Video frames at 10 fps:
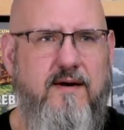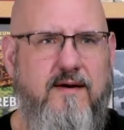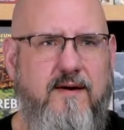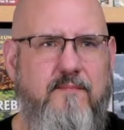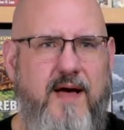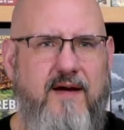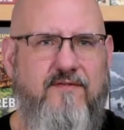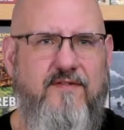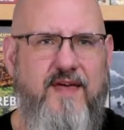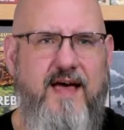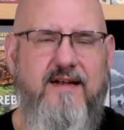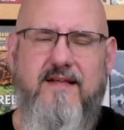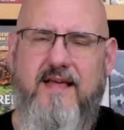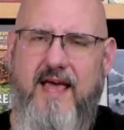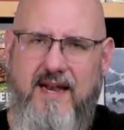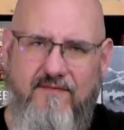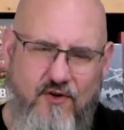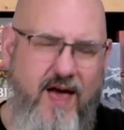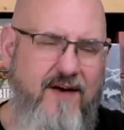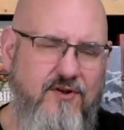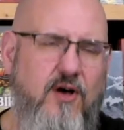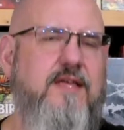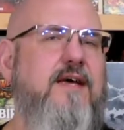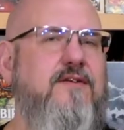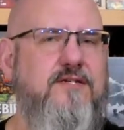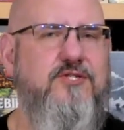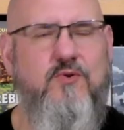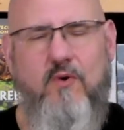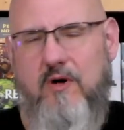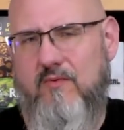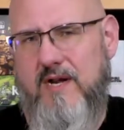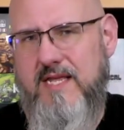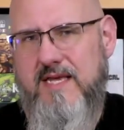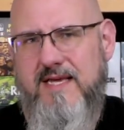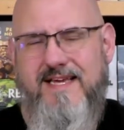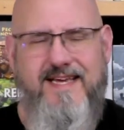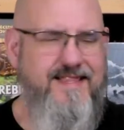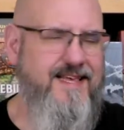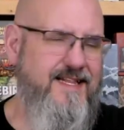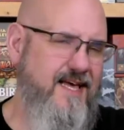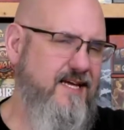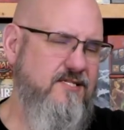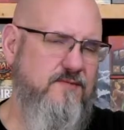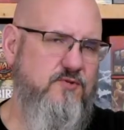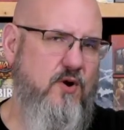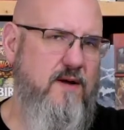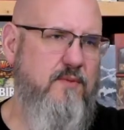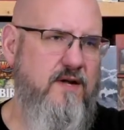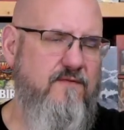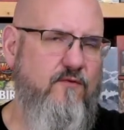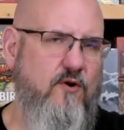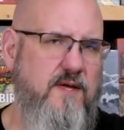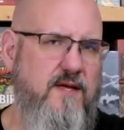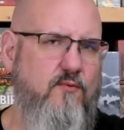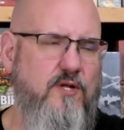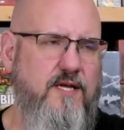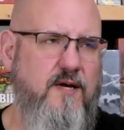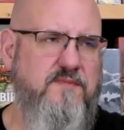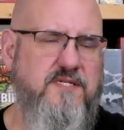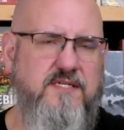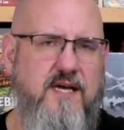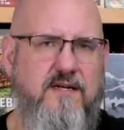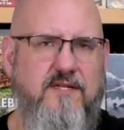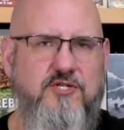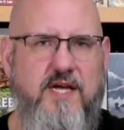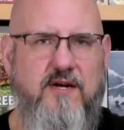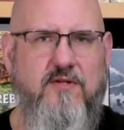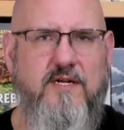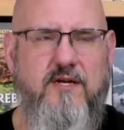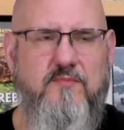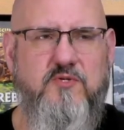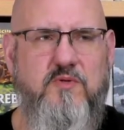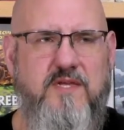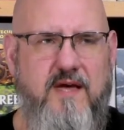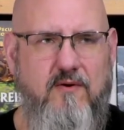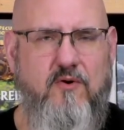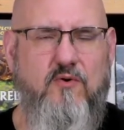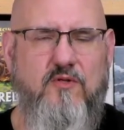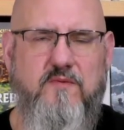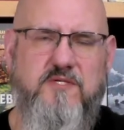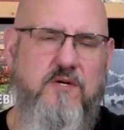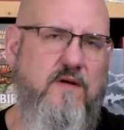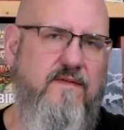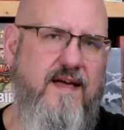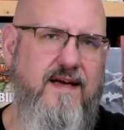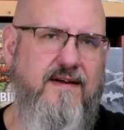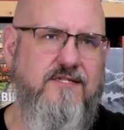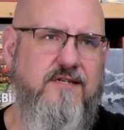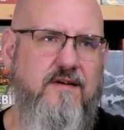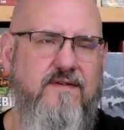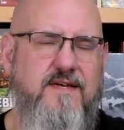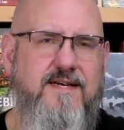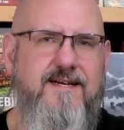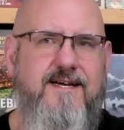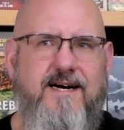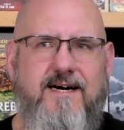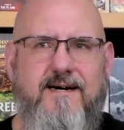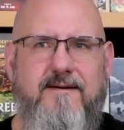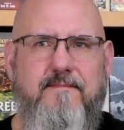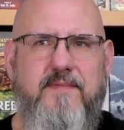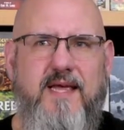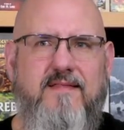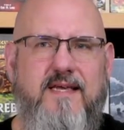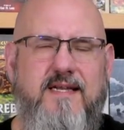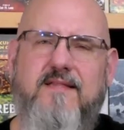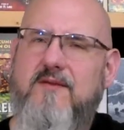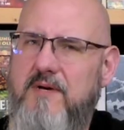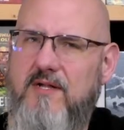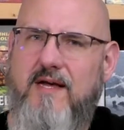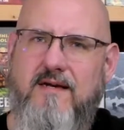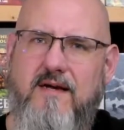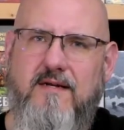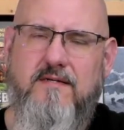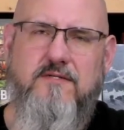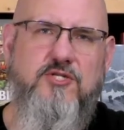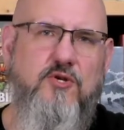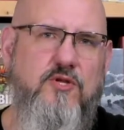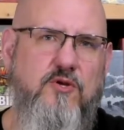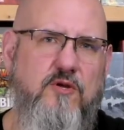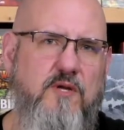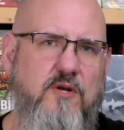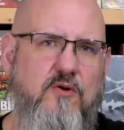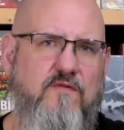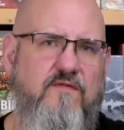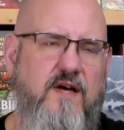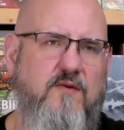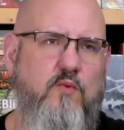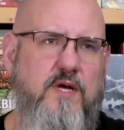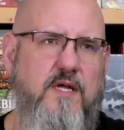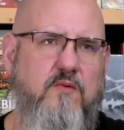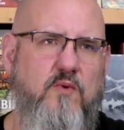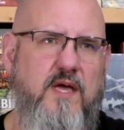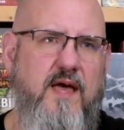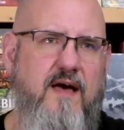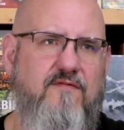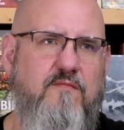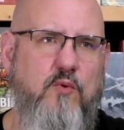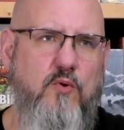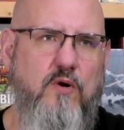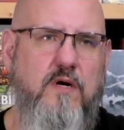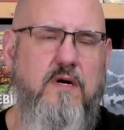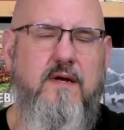come back for that. And if you have not yet done so already, hit that like and subscribe button for me. It really helps us out at the channel. It helps with the algorithms and all that kind of stuff. And then hit the bell icon so that you can be notified when we have more